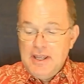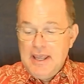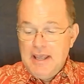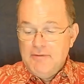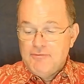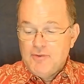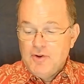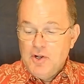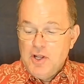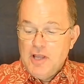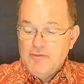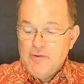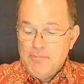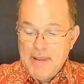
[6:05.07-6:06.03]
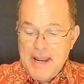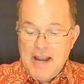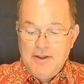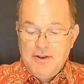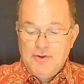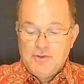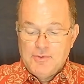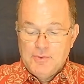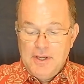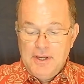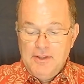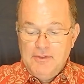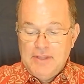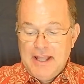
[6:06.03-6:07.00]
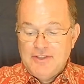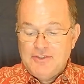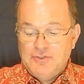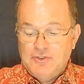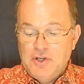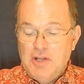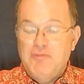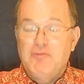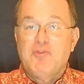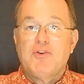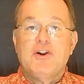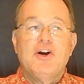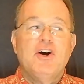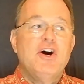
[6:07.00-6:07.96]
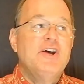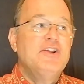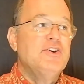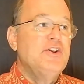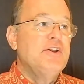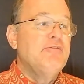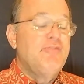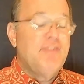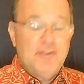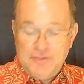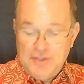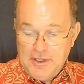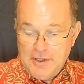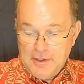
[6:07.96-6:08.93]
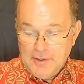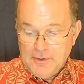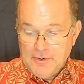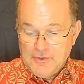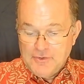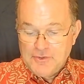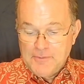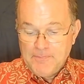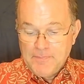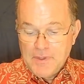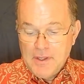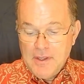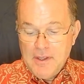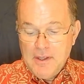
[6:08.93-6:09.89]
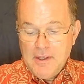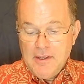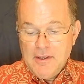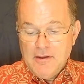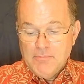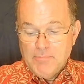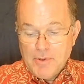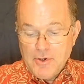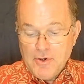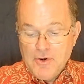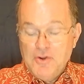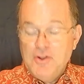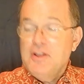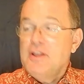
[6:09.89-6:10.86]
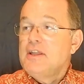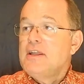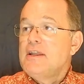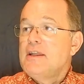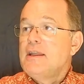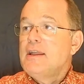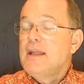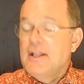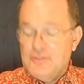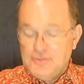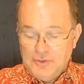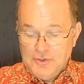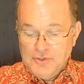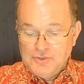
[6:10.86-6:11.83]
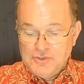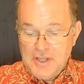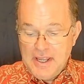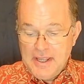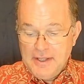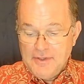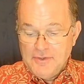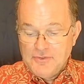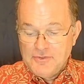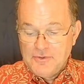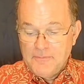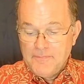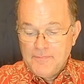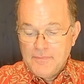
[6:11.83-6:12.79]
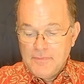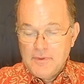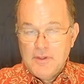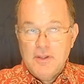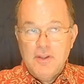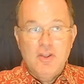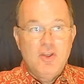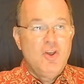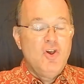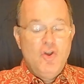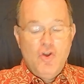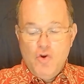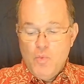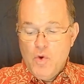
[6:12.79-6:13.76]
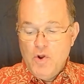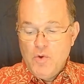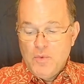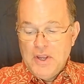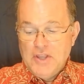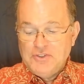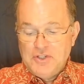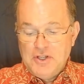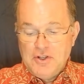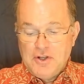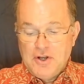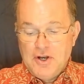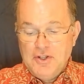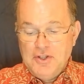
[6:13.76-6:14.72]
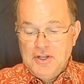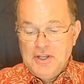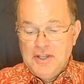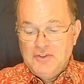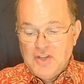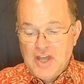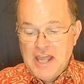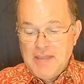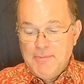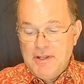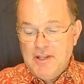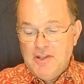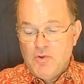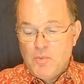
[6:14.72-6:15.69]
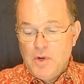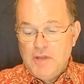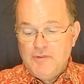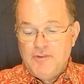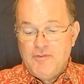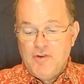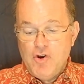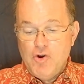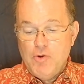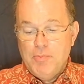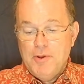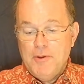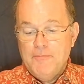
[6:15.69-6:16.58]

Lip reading: in front of a banyan tree that stood for 150 years. Burned, it still stands. One resident called it a diamond in the rough of hope.